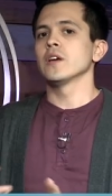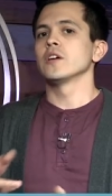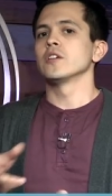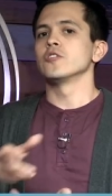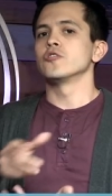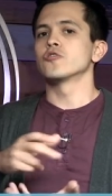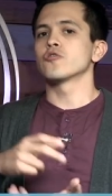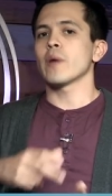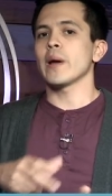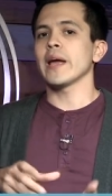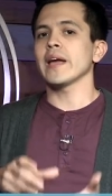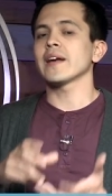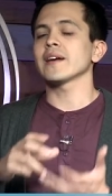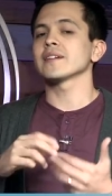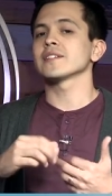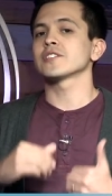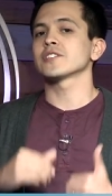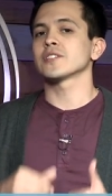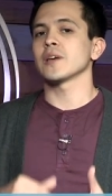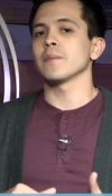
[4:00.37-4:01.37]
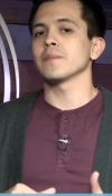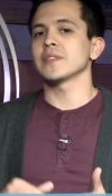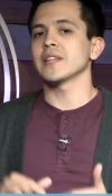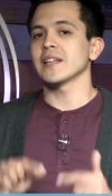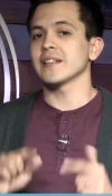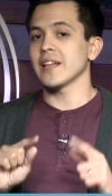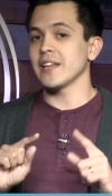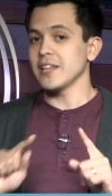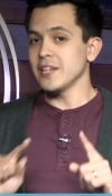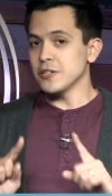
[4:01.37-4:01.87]
drank
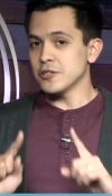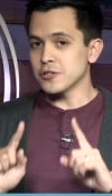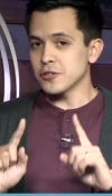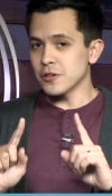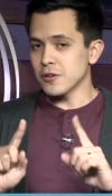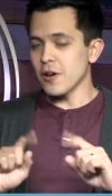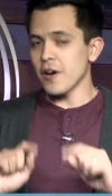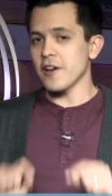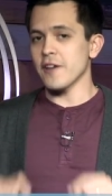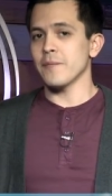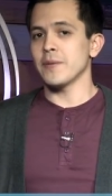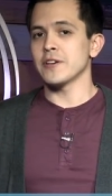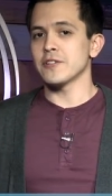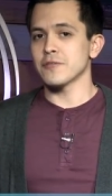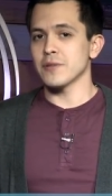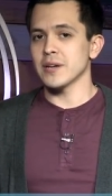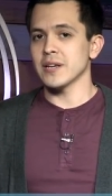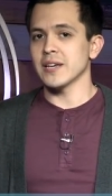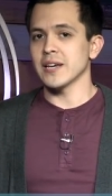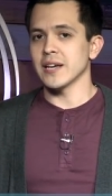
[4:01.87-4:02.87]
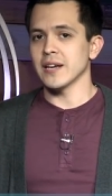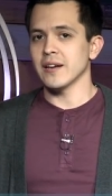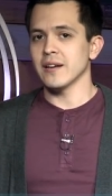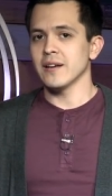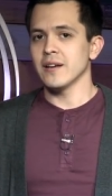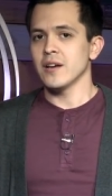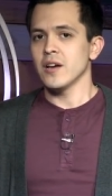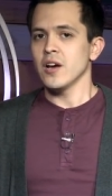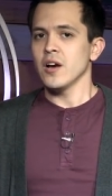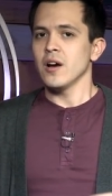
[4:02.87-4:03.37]
something that he should not have been drinking,
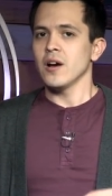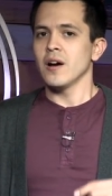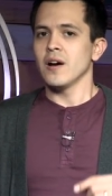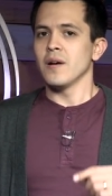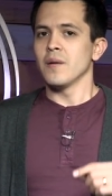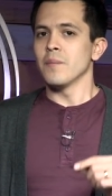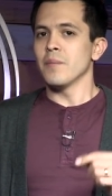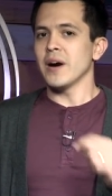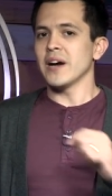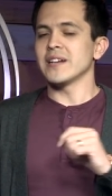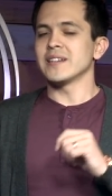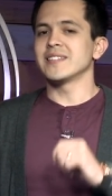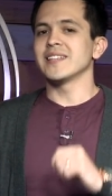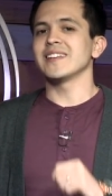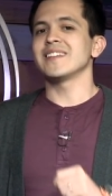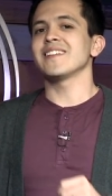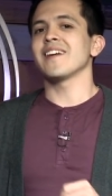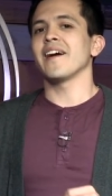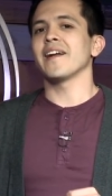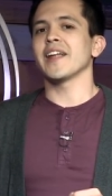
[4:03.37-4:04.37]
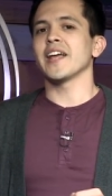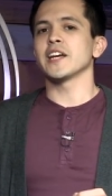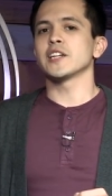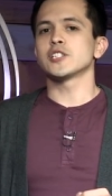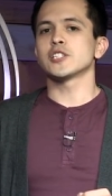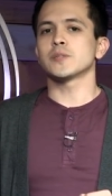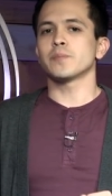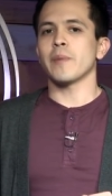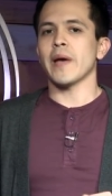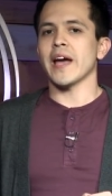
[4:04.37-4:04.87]
but did not
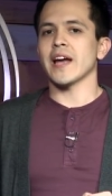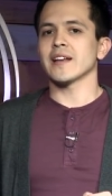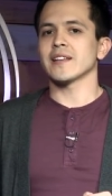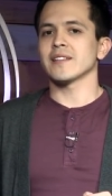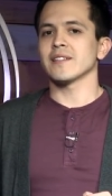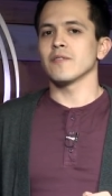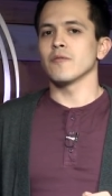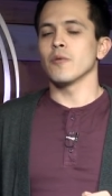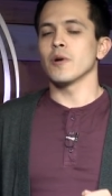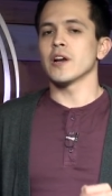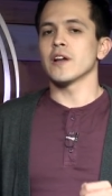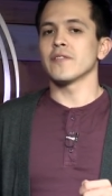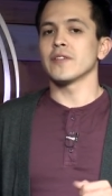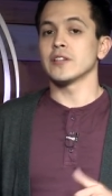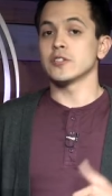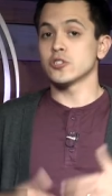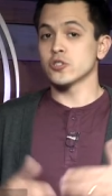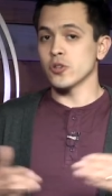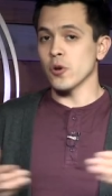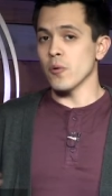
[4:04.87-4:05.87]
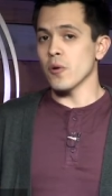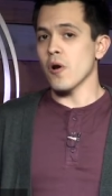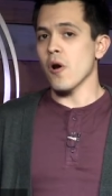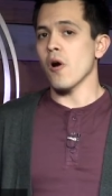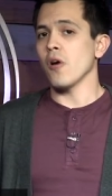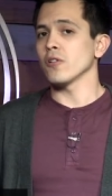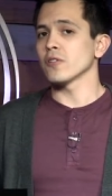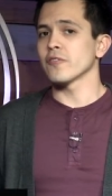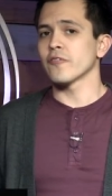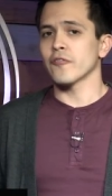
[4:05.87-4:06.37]
expect one of his so
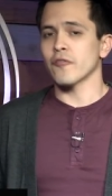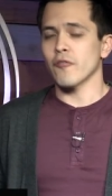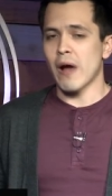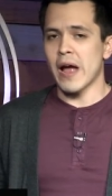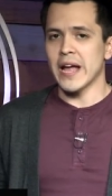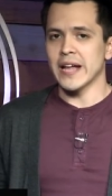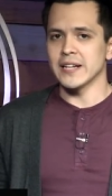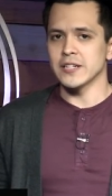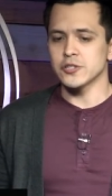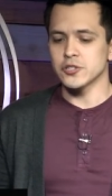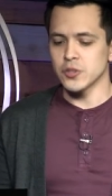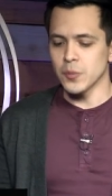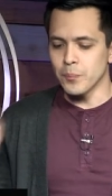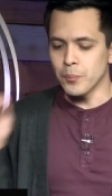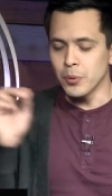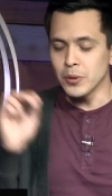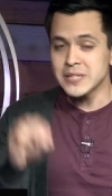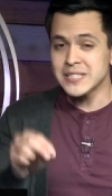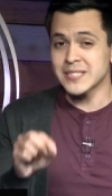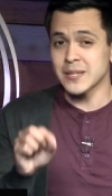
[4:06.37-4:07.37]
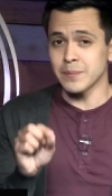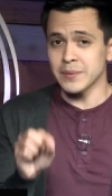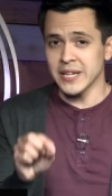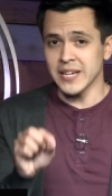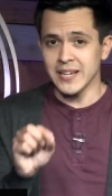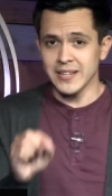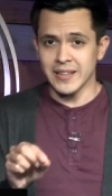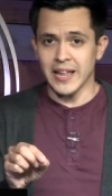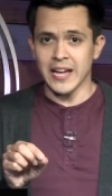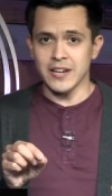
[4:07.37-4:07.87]
called friends to put something
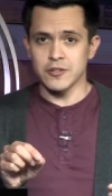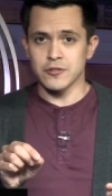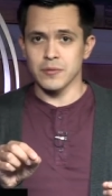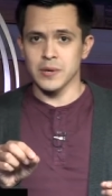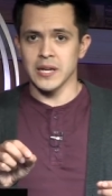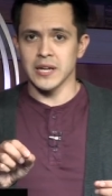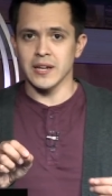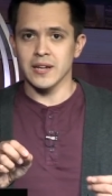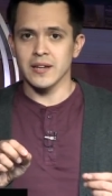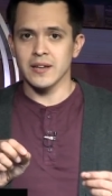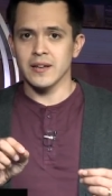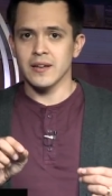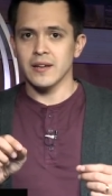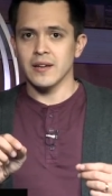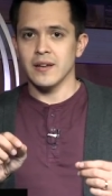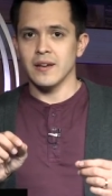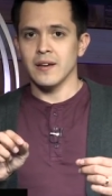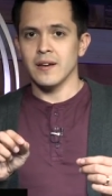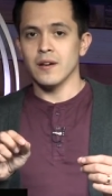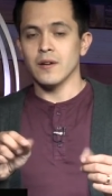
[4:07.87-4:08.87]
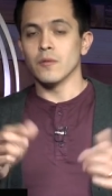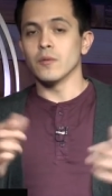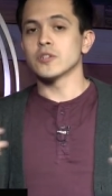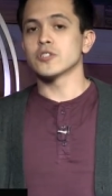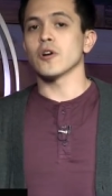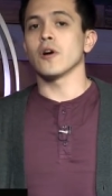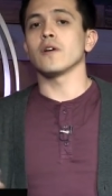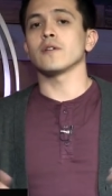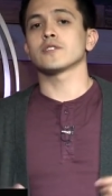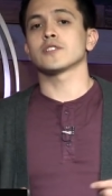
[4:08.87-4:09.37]
in that drink, which
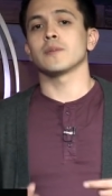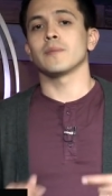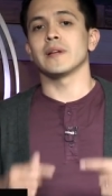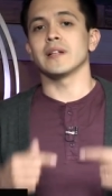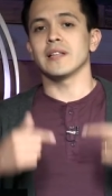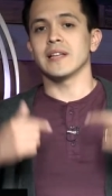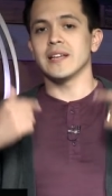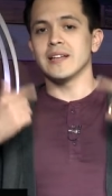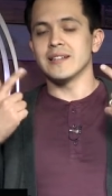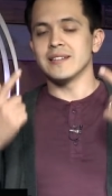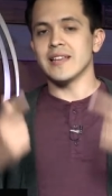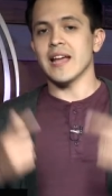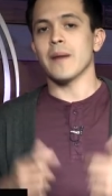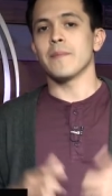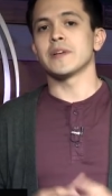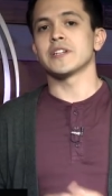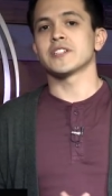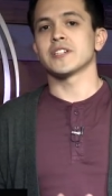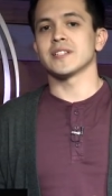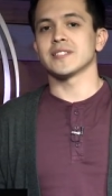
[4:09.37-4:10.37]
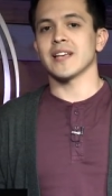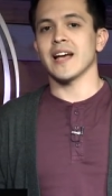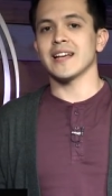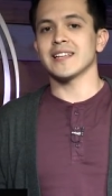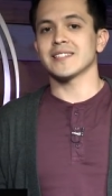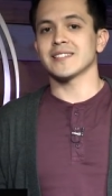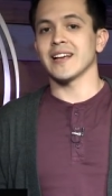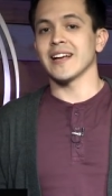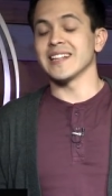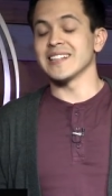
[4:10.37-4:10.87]
ultimately damaged his
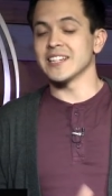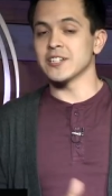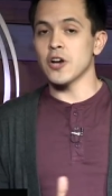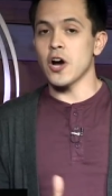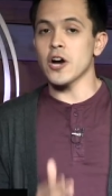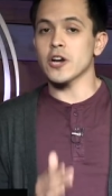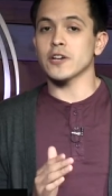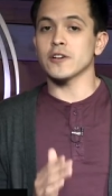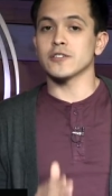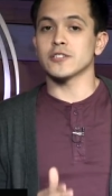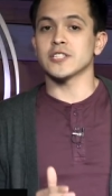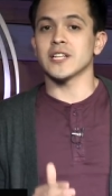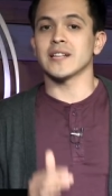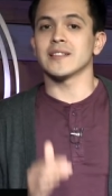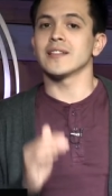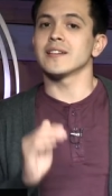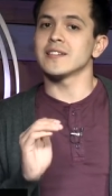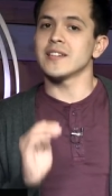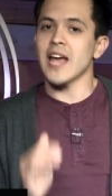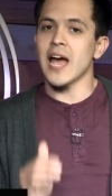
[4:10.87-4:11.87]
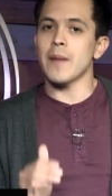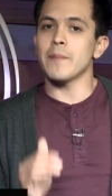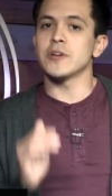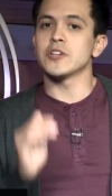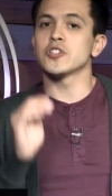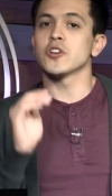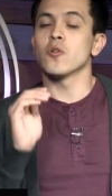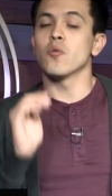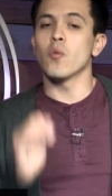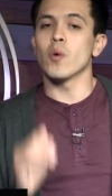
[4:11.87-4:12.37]
eyesight. And the doctor said the
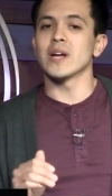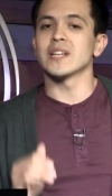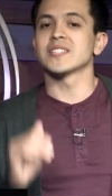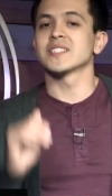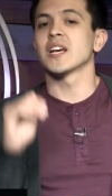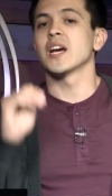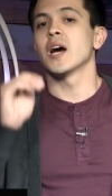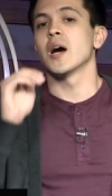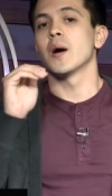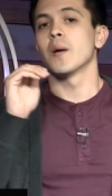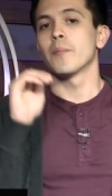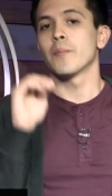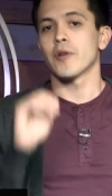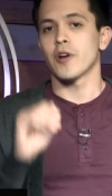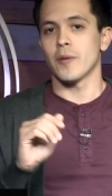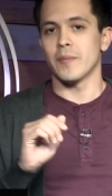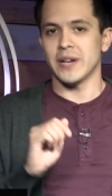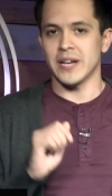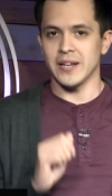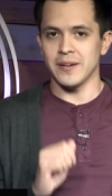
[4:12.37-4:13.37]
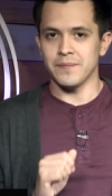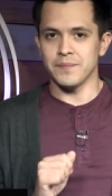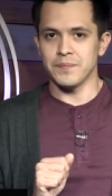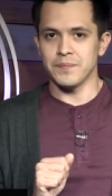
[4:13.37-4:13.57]
damage was permanent.